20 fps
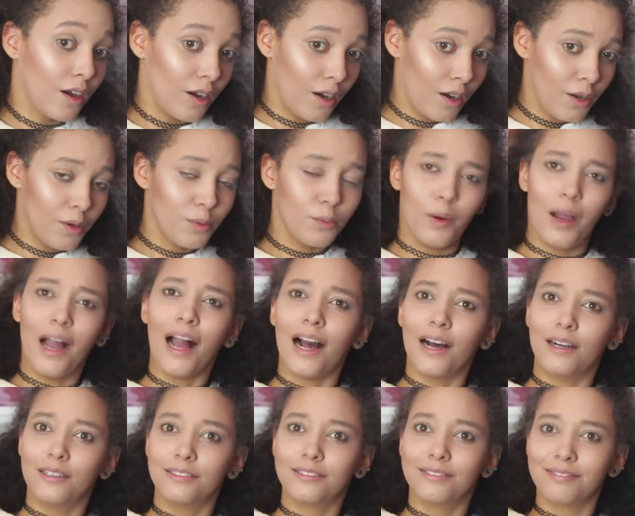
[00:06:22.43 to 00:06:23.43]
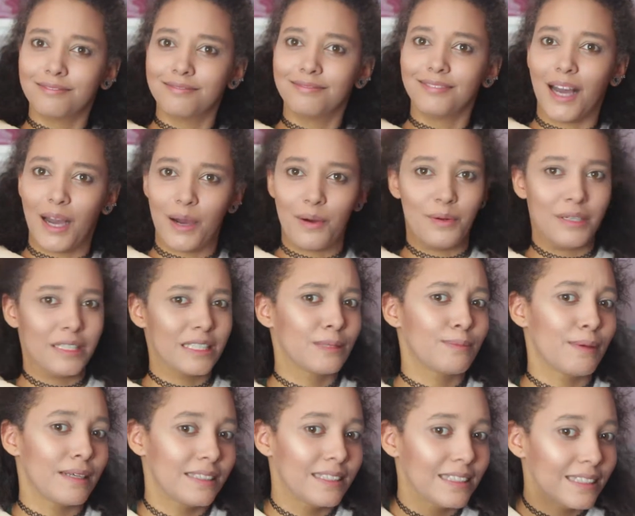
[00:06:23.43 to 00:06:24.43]
Oh wow. I wasn't
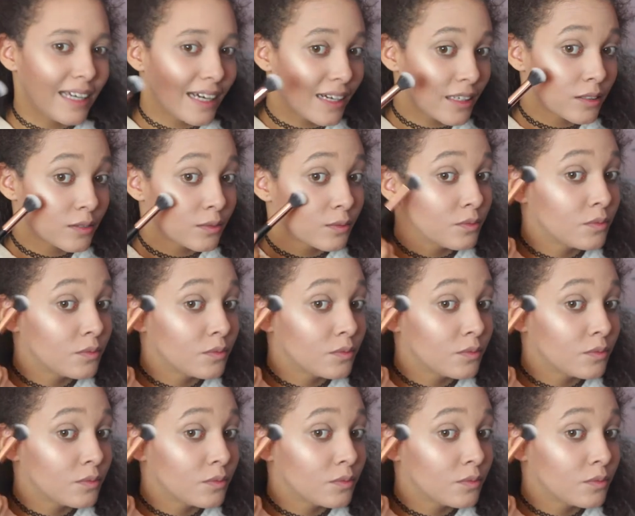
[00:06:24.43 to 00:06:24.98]
expecting that.